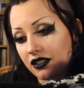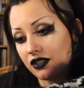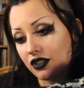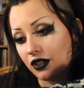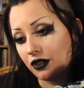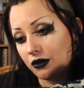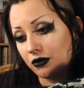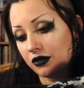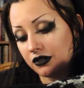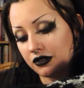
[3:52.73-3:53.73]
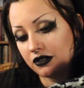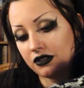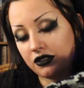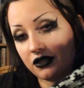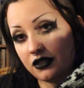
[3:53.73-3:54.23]
do
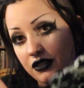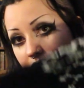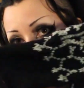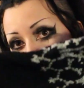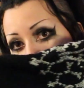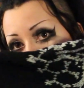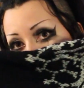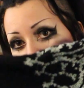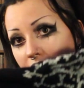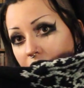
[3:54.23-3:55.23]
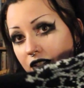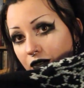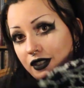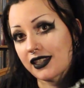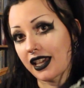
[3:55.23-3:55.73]
the start of
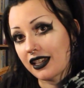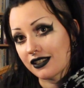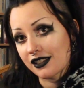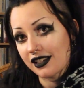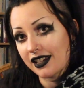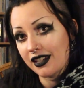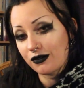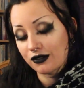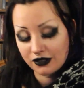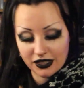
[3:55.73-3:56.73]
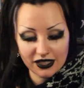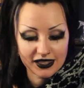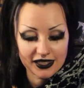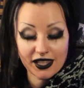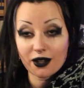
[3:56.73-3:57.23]
the second sleeve.
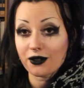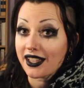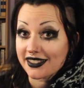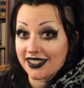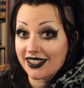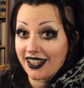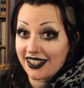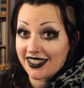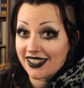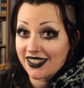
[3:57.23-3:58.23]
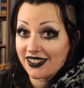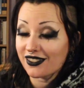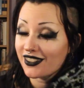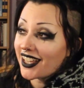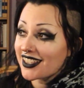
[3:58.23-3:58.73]
So that's
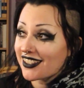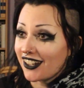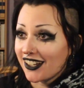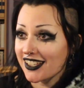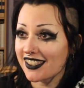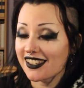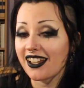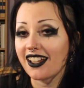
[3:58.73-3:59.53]
nice.